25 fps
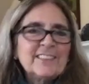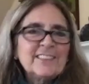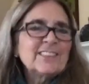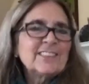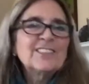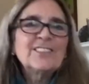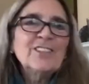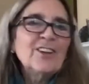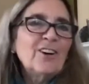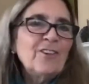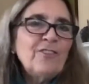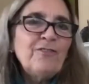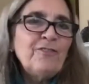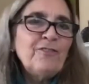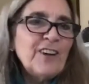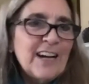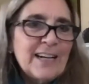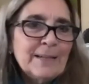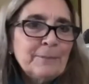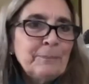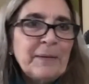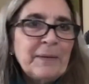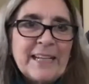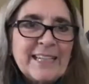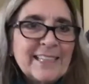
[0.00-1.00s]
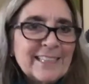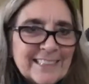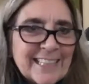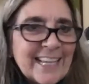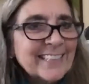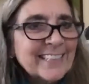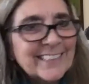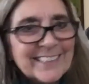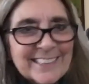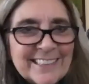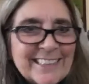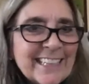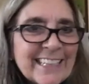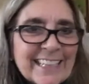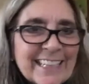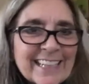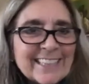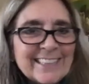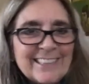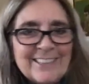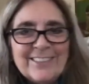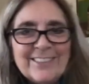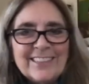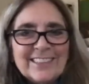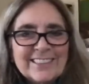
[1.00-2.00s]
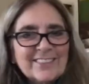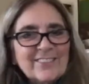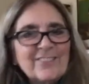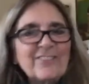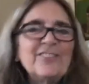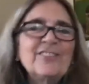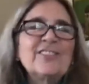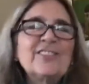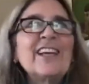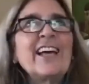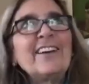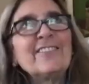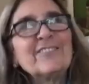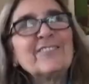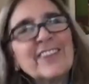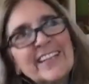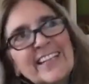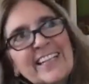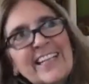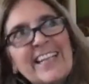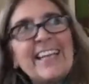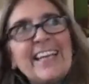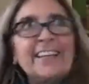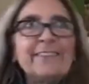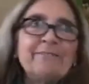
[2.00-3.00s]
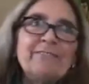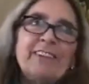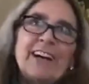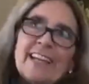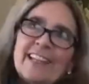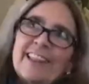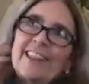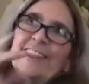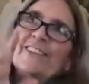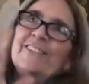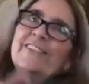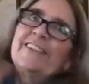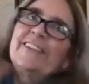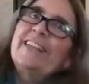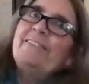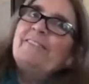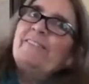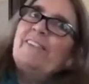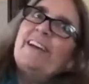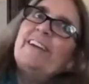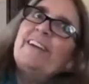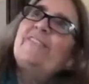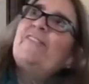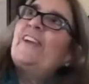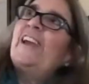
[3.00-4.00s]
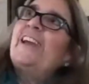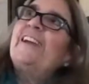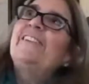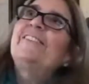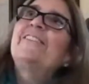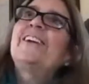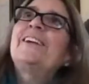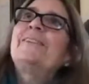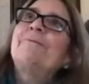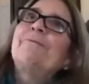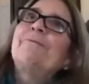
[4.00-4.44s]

so fun, because that's it. You guys have like hit my three favorite